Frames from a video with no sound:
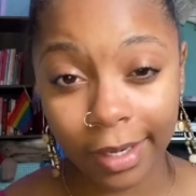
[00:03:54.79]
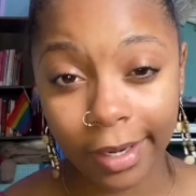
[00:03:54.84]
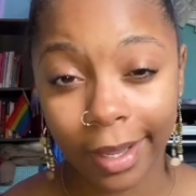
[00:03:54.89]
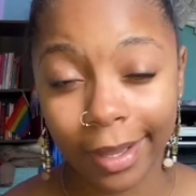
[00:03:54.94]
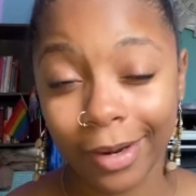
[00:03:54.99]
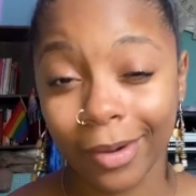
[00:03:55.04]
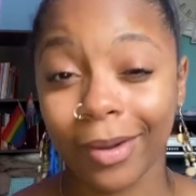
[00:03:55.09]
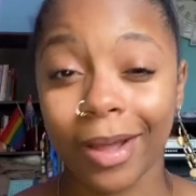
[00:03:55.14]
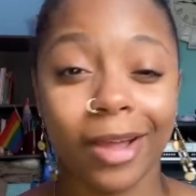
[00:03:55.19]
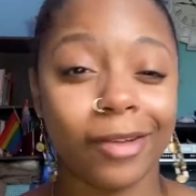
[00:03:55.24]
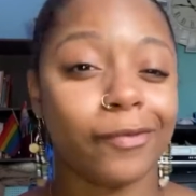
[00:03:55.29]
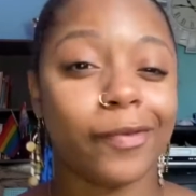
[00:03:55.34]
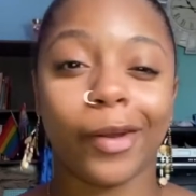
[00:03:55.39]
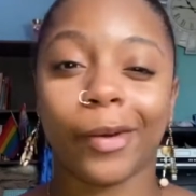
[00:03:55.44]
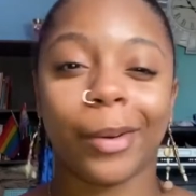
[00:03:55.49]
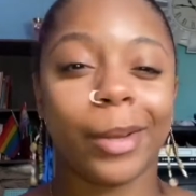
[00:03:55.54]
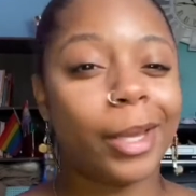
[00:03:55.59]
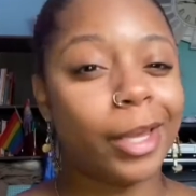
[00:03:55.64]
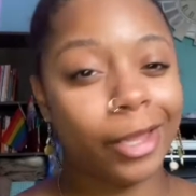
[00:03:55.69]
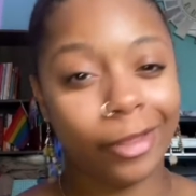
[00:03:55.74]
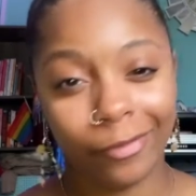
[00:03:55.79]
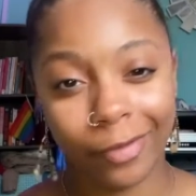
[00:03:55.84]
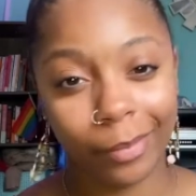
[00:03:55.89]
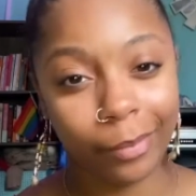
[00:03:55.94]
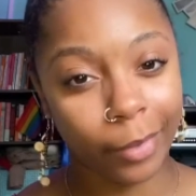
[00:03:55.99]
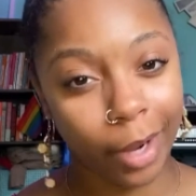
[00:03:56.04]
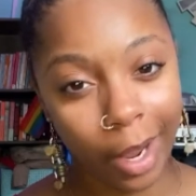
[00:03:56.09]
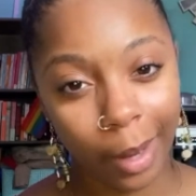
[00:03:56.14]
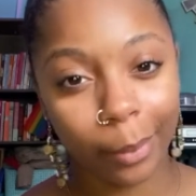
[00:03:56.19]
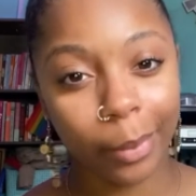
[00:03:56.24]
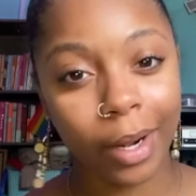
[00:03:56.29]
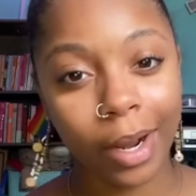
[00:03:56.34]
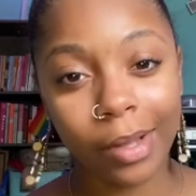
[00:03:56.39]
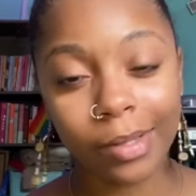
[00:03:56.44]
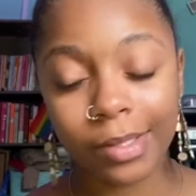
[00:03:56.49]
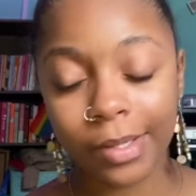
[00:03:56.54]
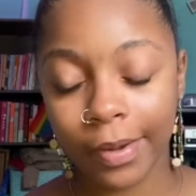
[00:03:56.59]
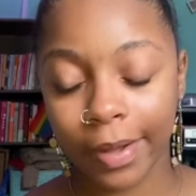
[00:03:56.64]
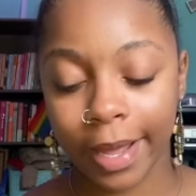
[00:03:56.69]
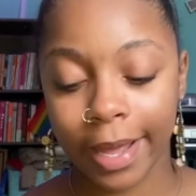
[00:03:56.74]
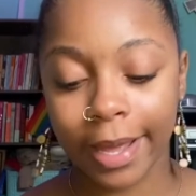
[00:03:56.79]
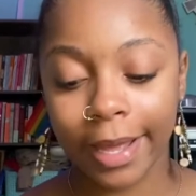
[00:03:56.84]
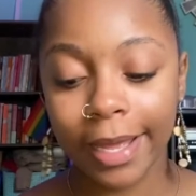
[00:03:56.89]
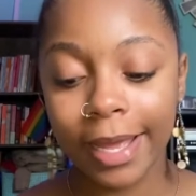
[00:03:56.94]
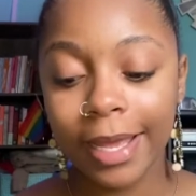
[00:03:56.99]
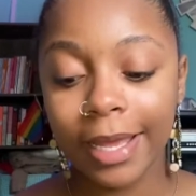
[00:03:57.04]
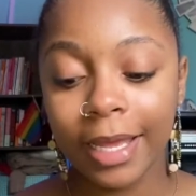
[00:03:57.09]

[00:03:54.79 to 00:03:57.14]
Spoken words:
I don't have very even eyebrows, okay?